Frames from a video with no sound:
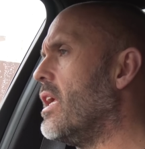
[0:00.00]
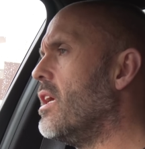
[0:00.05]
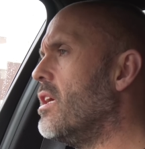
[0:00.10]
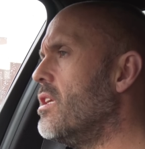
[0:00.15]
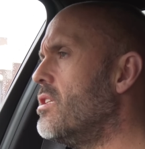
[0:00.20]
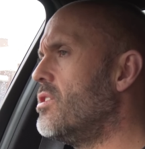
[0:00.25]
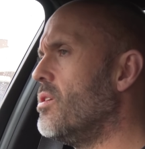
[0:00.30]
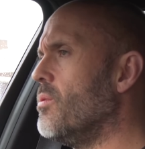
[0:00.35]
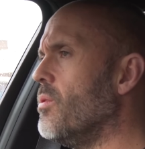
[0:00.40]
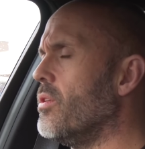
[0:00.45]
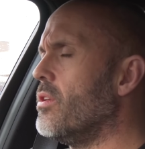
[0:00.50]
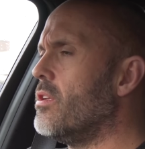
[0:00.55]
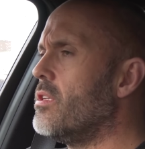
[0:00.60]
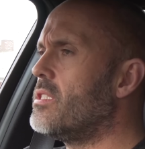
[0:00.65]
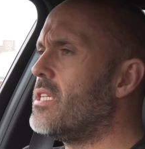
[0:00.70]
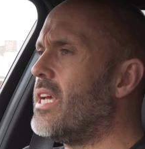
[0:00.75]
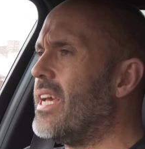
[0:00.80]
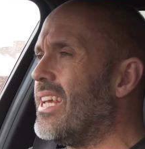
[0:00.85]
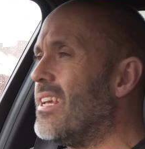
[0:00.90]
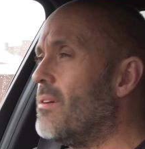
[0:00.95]
to
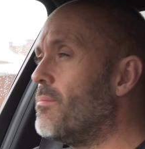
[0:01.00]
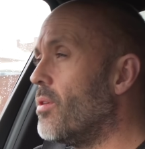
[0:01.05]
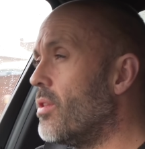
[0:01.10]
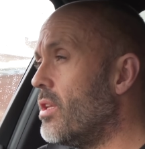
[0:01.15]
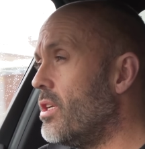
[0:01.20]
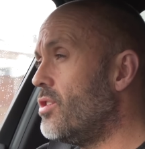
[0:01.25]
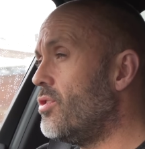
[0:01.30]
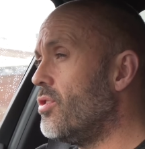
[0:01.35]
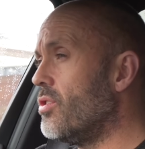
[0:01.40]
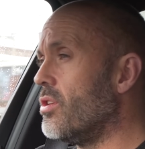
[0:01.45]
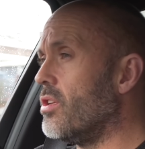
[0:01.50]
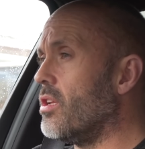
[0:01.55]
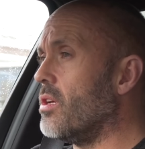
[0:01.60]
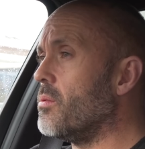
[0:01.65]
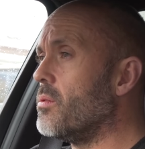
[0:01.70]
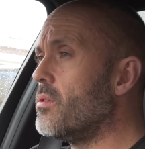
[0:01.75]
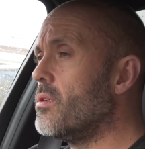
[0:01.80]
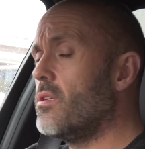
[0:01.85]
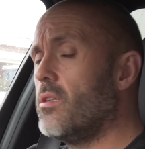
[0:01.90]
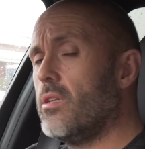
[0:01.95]
undertake, but they shouldn't do,
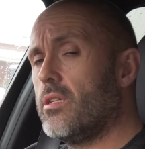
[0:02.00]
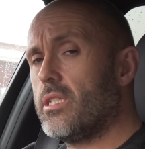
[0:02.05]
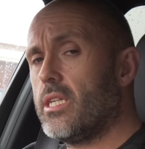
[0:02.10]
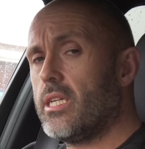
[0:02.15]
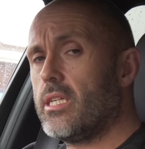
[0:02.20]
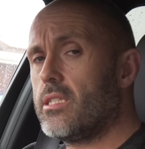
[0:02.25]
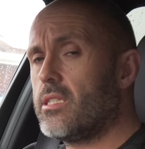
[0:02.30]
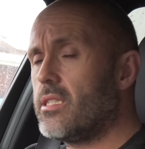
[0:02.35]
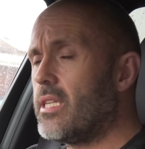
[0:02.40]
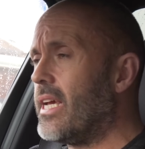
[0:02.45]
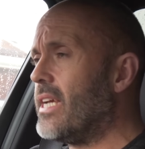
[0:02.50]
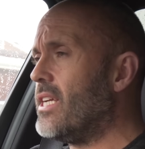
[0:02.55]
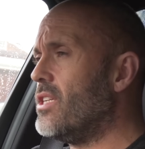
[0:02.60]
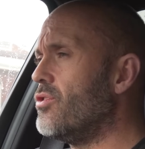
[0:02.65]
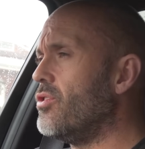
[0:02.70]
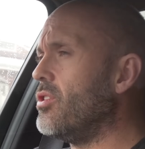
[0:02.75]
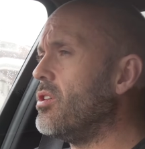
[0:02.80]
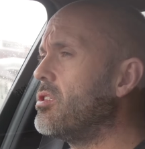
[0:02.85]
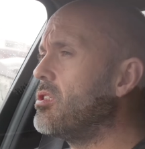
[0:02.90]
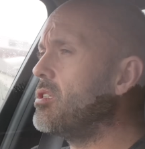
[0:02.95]
because it's
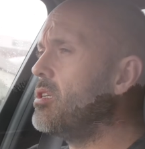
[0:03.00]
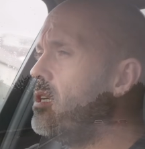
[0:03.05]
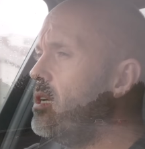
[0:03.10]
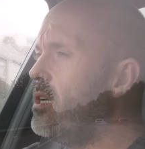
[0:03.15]
dangerous.